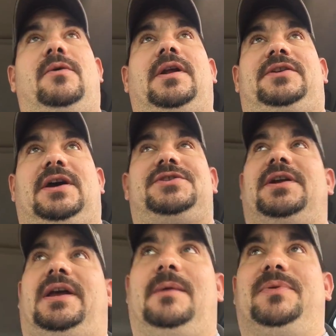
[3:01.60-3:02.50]
do want to touch on
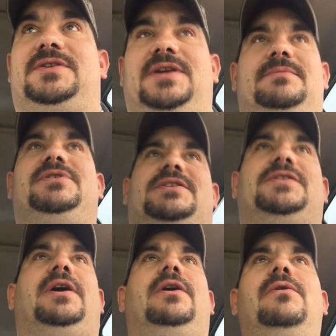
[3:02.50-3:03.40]
a couple of subjects,
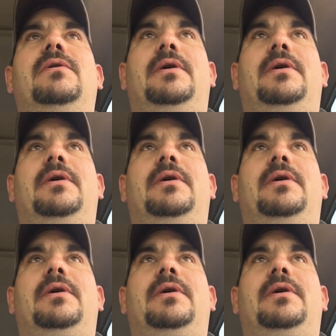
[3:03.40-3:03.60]
though.